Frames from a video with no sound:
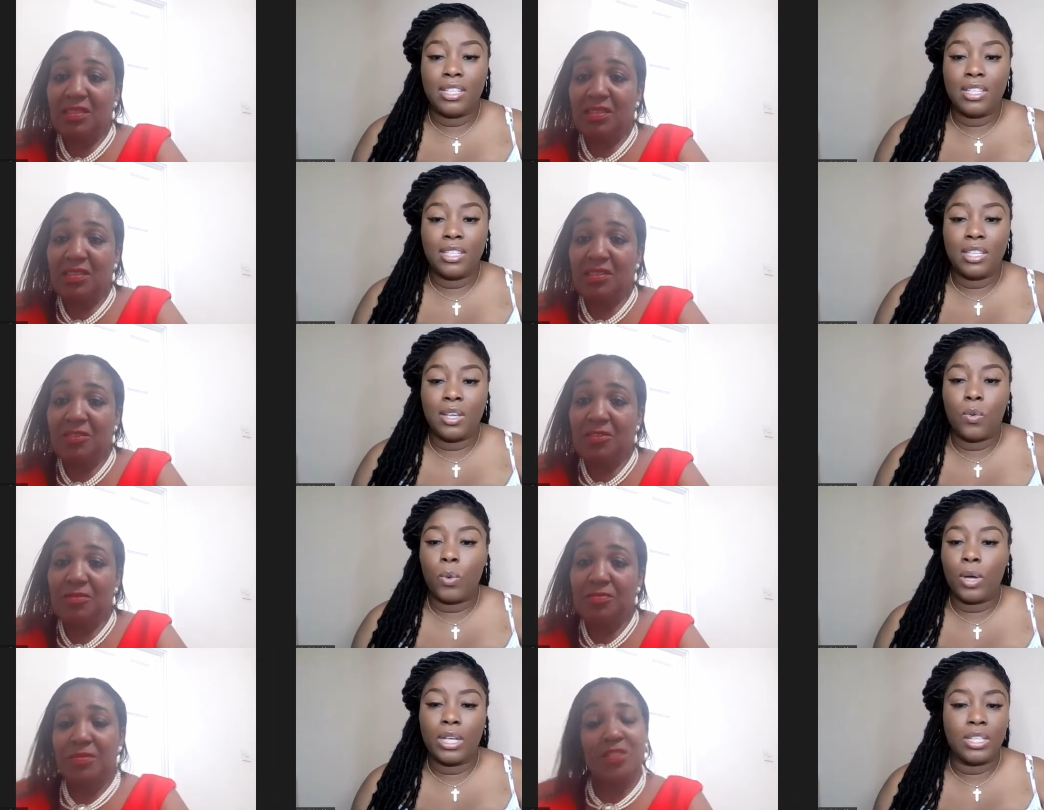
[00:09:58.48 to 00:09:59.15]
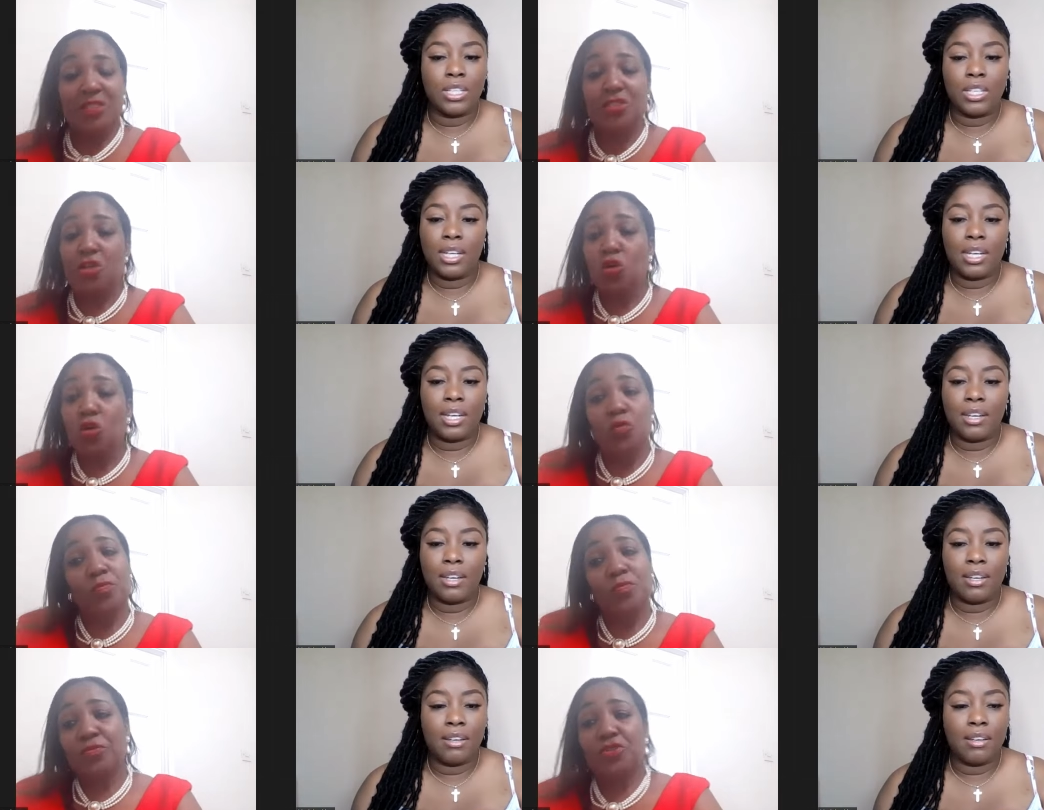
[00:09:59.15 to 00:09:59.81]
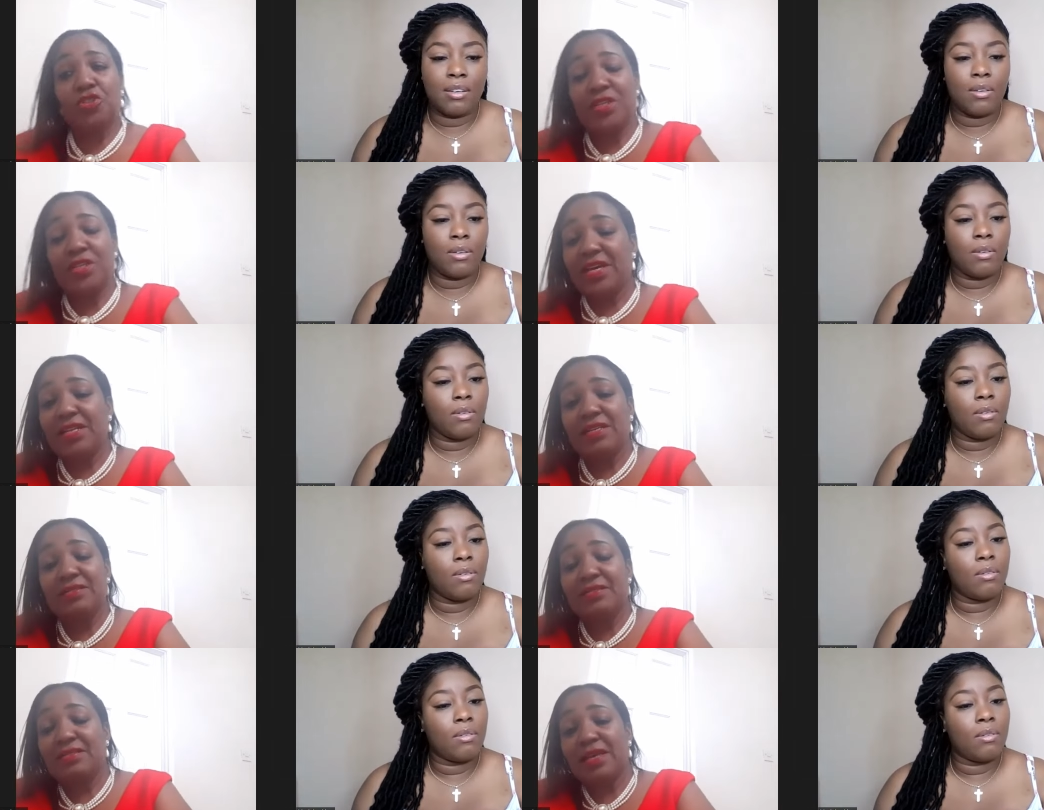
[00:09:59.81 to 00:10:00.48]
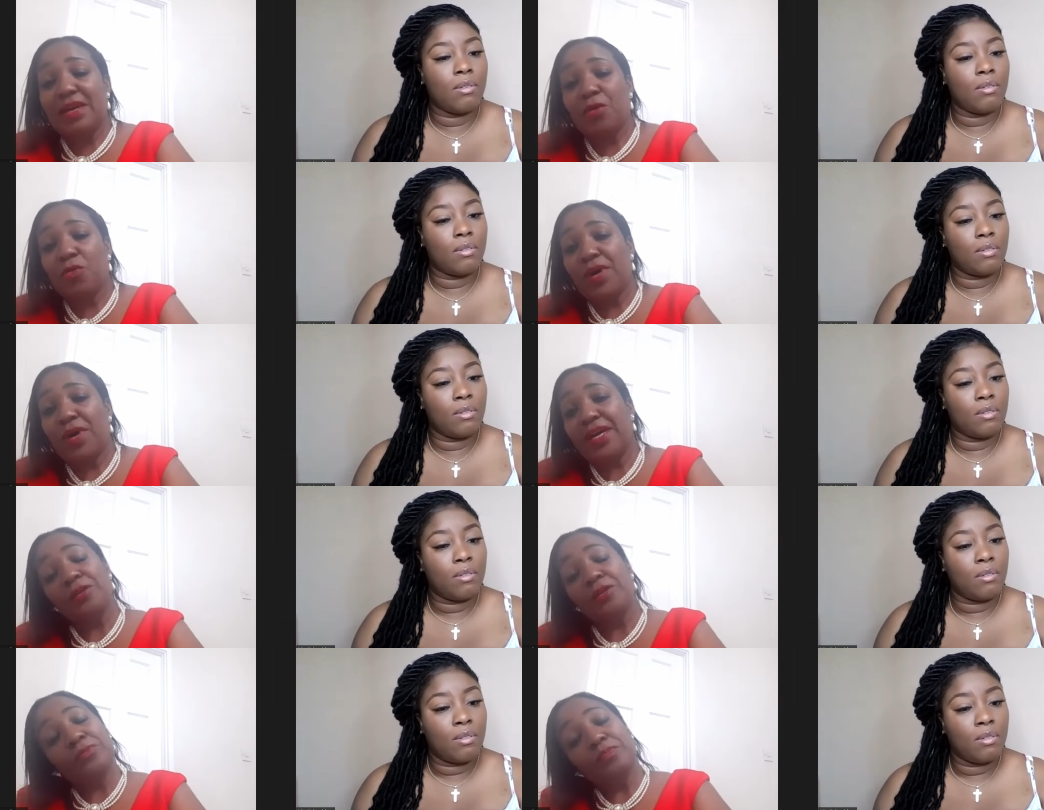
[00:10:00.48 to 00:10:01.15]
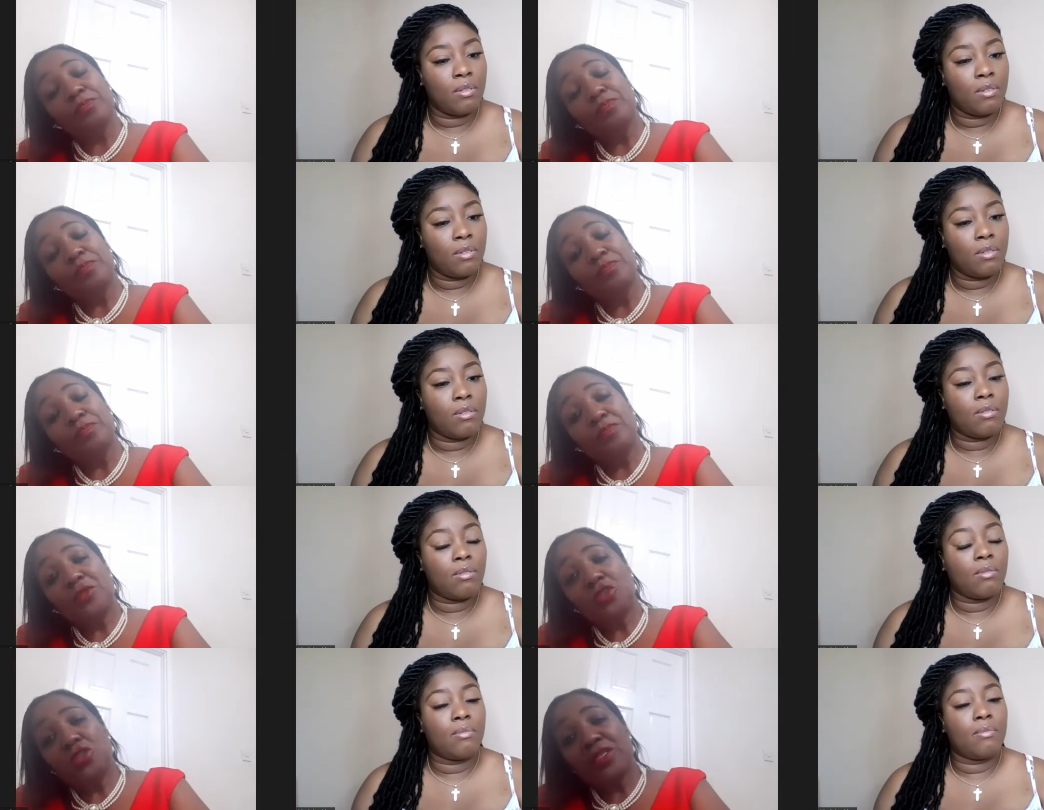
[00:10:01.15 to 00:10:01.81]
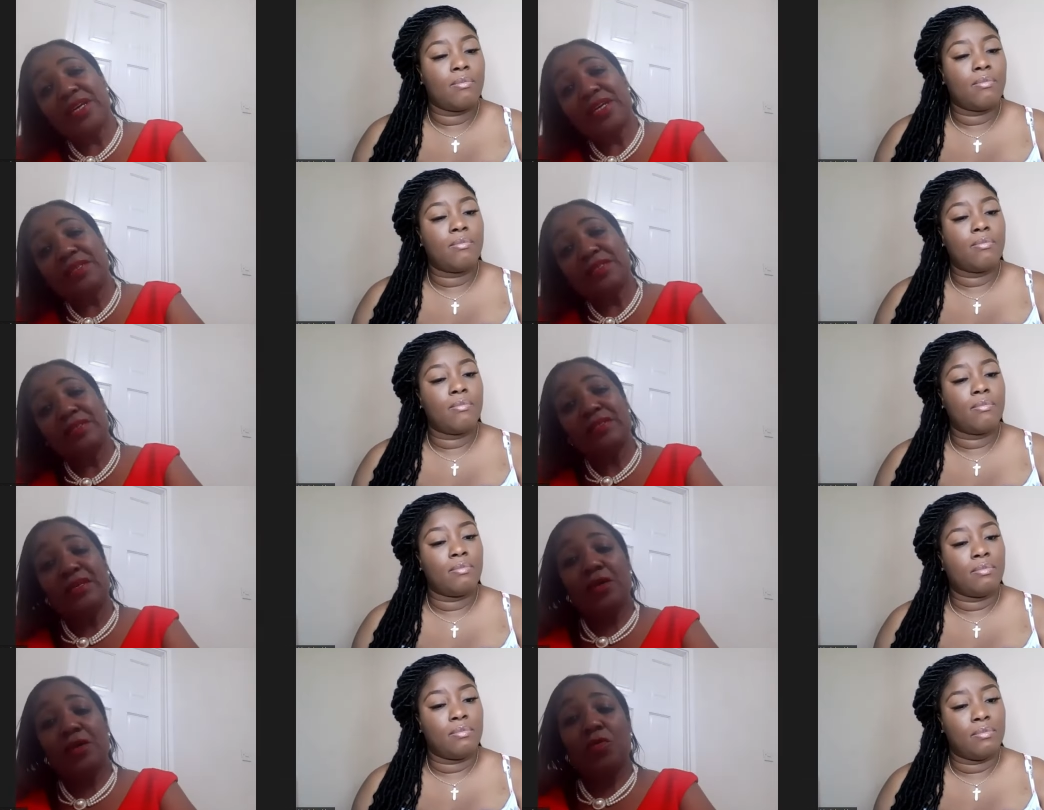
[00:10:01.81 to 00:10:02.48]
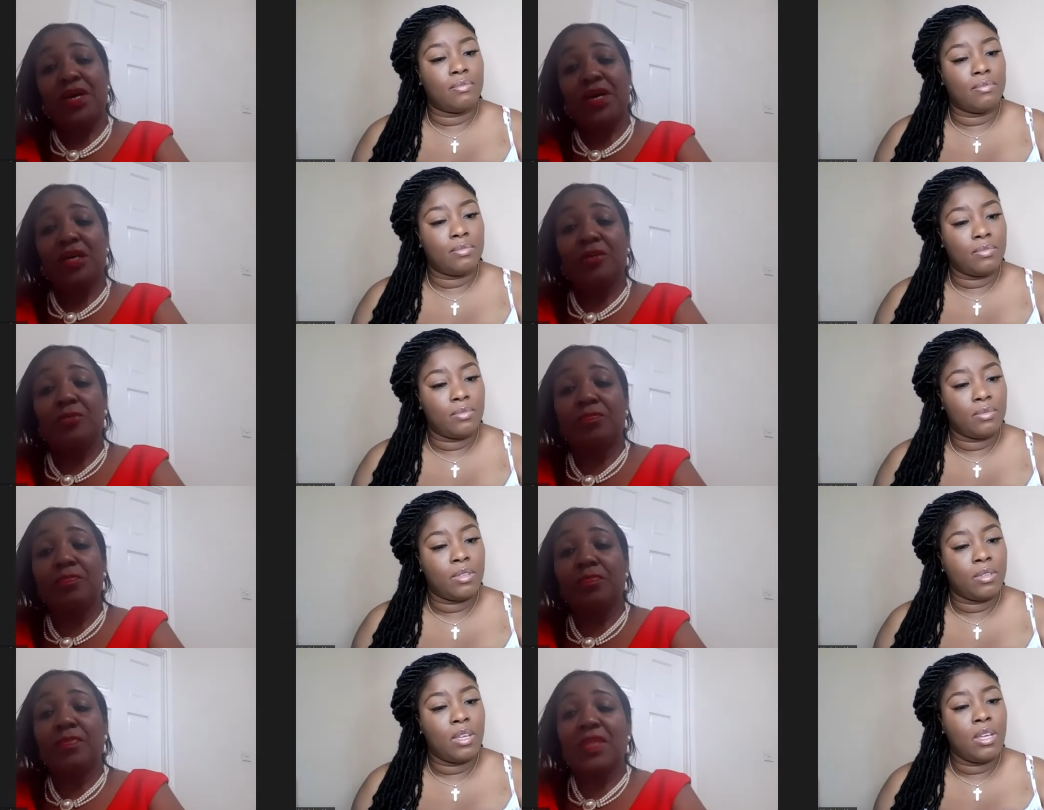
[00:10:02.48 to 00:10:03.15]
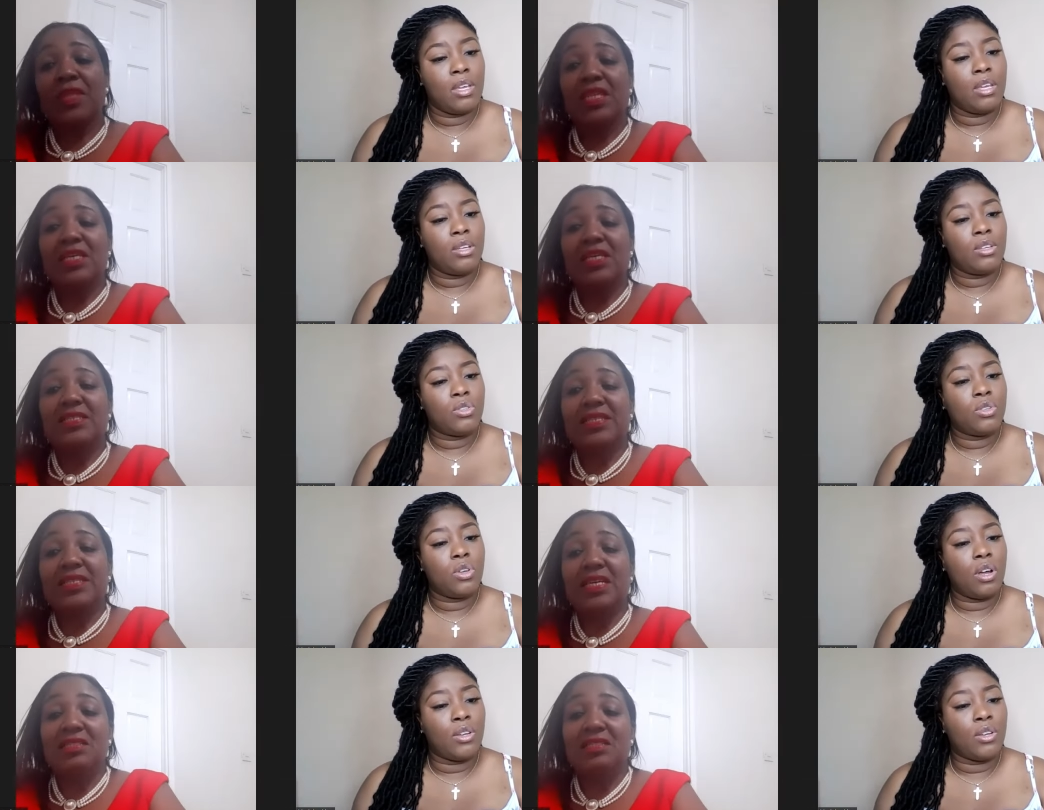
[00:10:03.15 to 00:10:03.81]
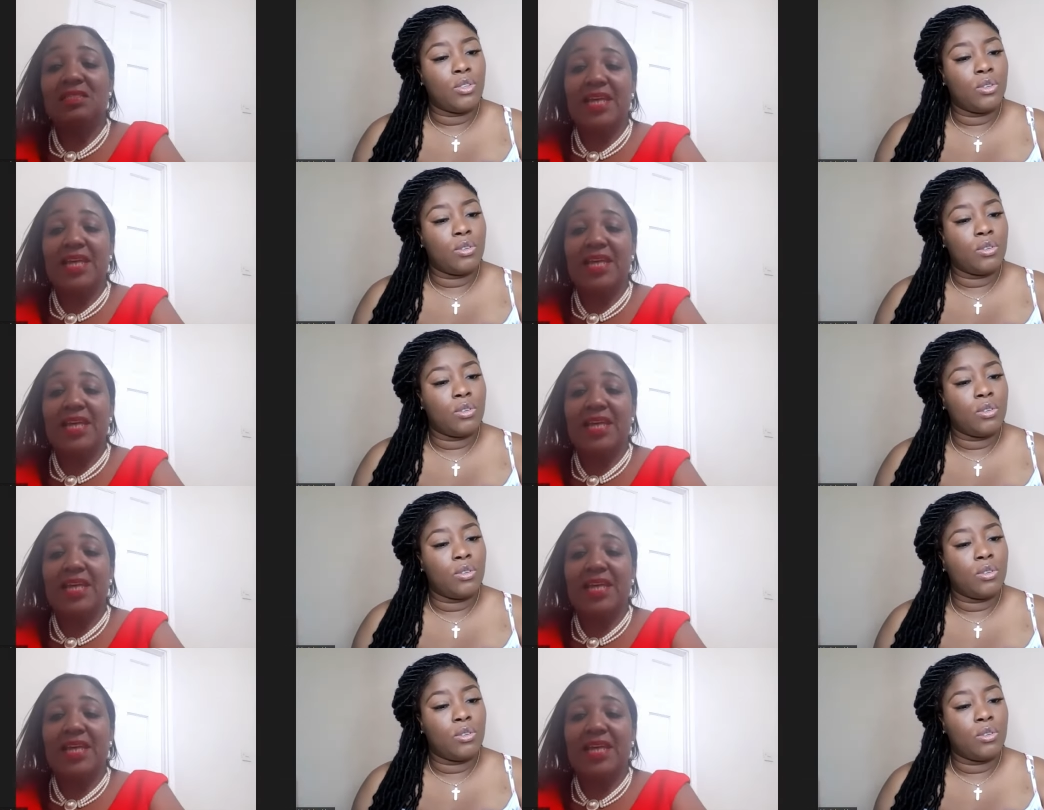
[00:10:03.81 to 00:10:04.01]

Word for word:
Speaker 1: Did she say why she No, didn't?
Speaker 2: she didn't say why. She didn't say why. Since so,